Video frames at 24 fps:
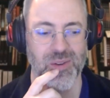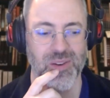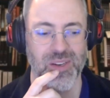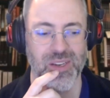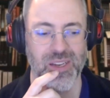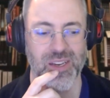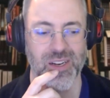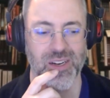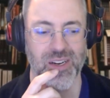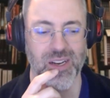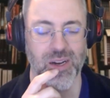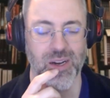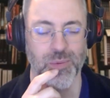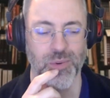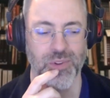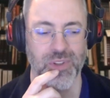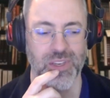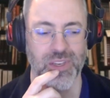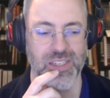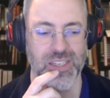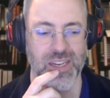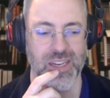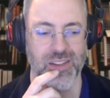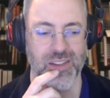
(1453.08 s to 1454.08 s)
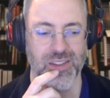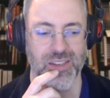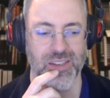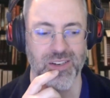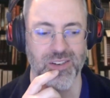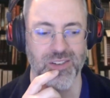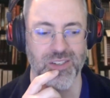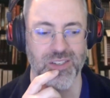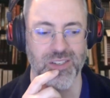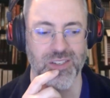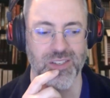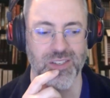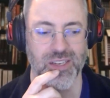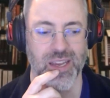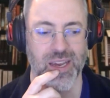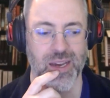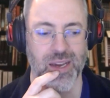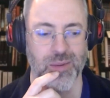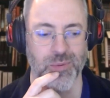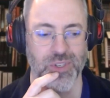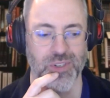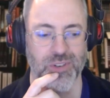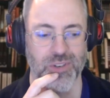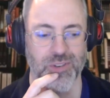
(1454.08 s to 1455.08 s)
get a couple of these out there just to
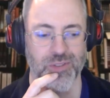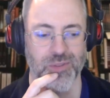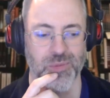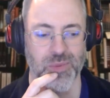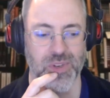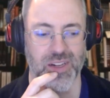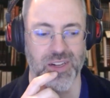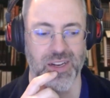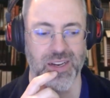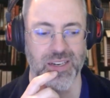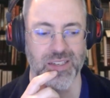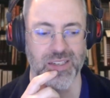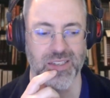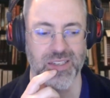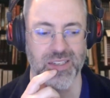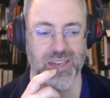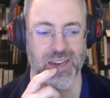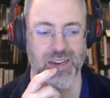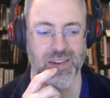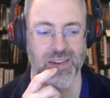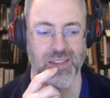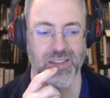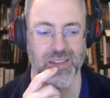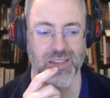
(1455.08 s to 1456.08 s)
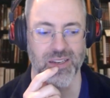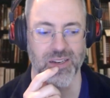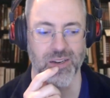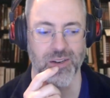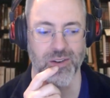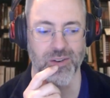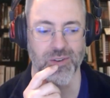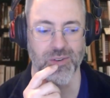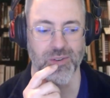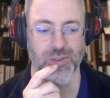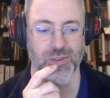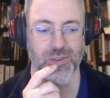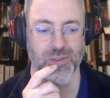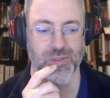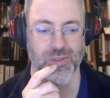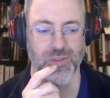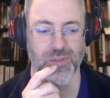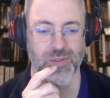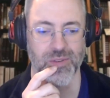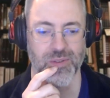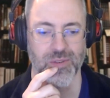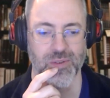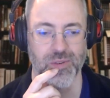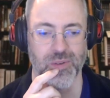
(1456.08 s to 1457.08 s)
capture from the client side, and then
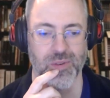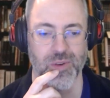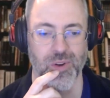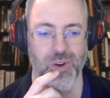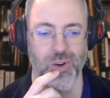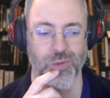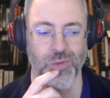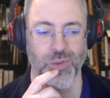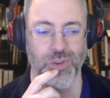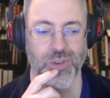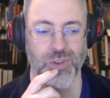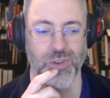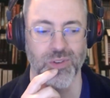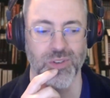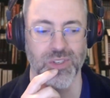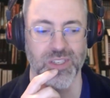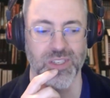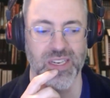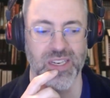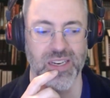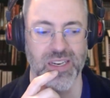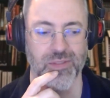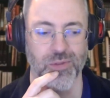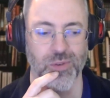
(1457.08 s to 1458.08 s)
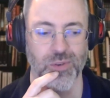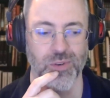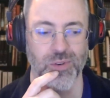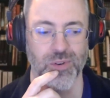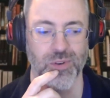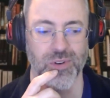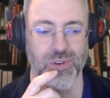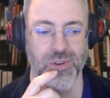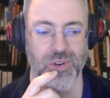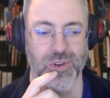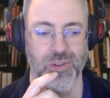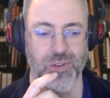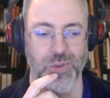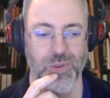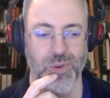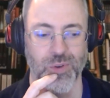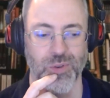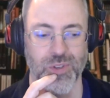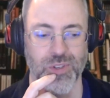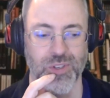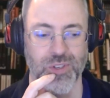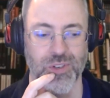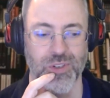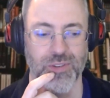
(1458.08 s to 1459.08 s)
hopefully do the same for a few
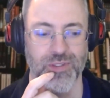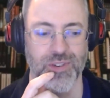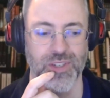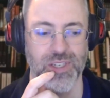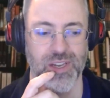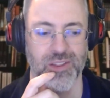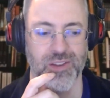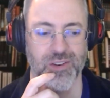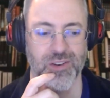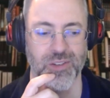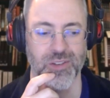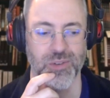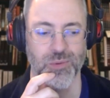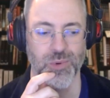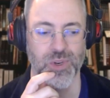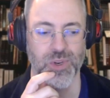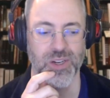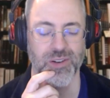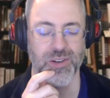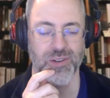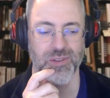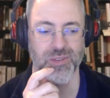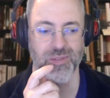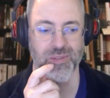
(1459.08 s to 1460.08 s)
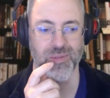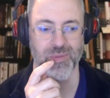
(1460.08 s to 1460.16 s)
of the servers out there as well.